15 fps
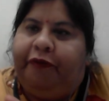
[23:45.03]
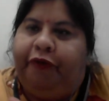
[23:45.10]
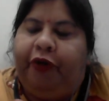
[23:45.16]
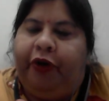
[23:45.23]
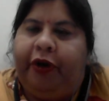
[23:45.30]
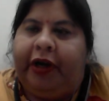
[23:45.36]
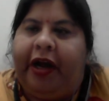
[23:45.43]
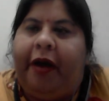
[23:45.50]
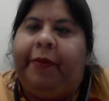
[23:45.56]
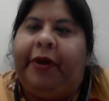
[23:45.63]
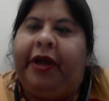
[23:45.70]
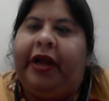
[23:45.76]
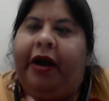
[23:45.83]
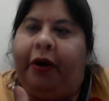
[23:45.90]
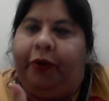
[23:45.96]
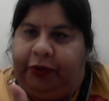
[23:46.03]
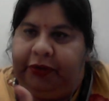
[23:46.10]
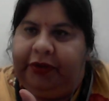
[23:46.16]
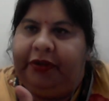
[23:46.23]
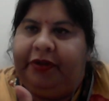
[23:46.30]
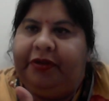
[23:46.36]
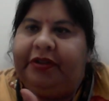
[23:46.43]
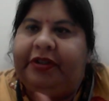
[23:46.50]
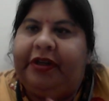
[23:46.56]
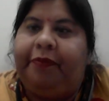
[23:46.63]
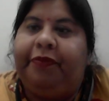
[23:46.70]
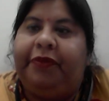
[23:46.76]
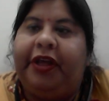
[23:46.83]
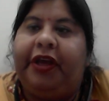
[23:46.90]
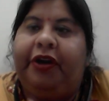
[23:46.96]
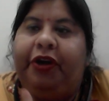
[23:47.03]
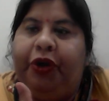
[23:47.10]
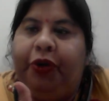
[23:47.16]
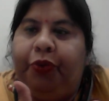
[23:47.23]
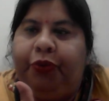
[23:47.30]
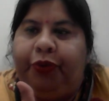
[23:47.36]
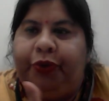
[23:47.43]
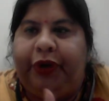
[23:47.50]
for coming out something new